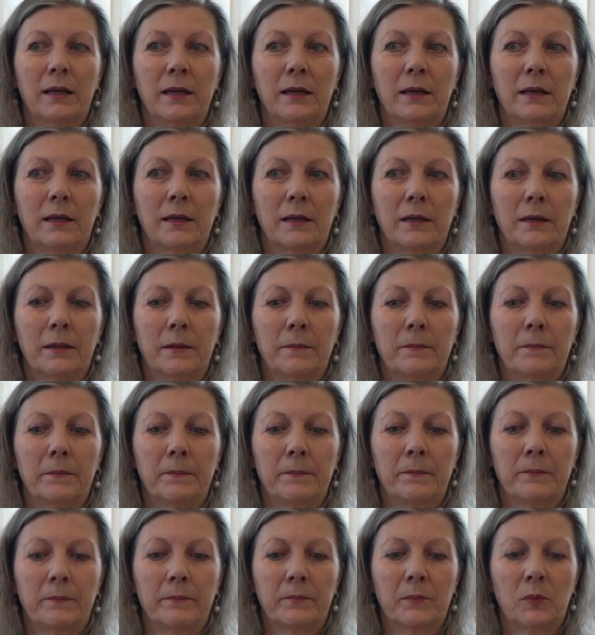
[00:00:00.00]

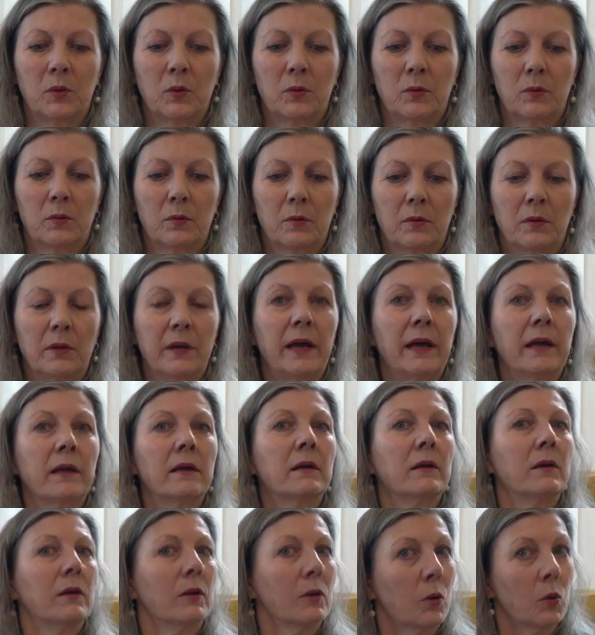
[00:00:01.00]
um, or
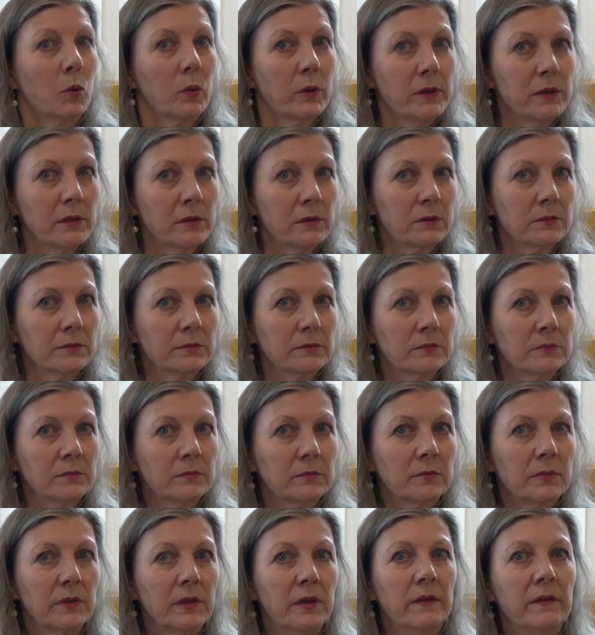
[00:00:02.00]
like a lawyer,
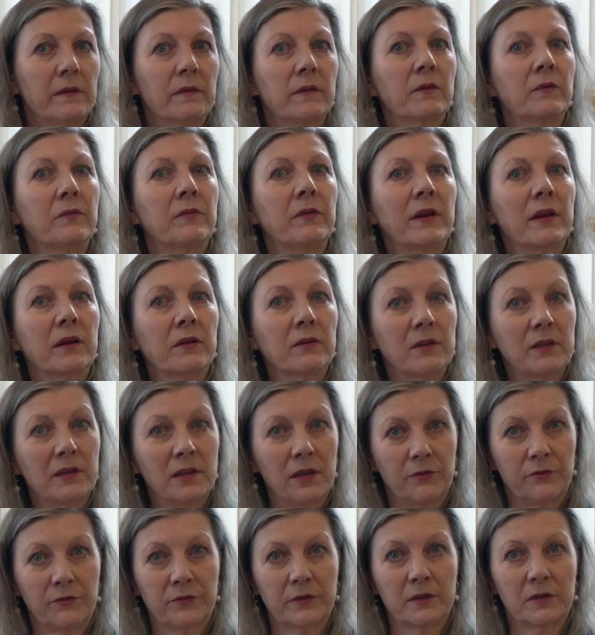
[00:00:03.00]
it's a very
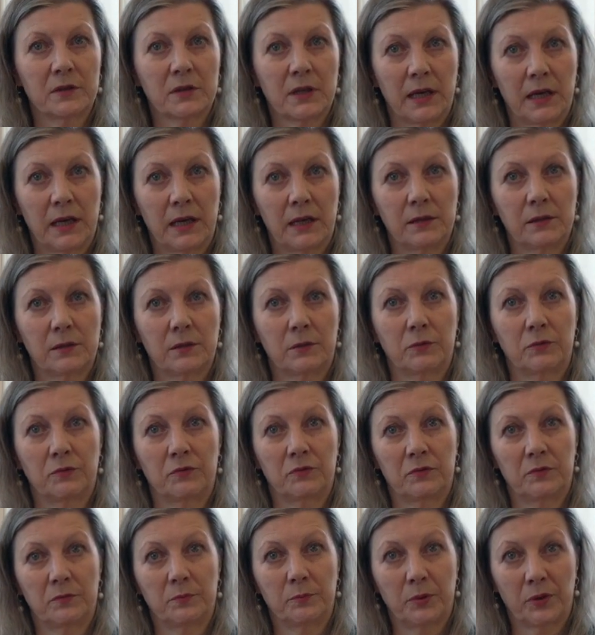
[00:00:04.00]
different kind of
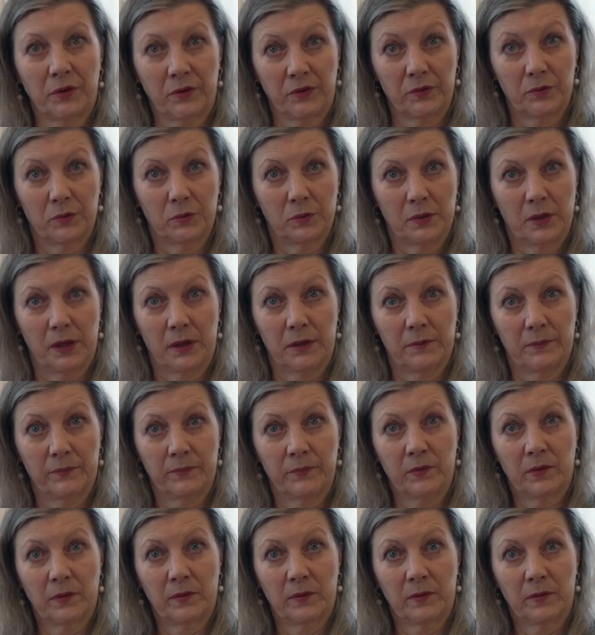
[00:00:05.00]
persona.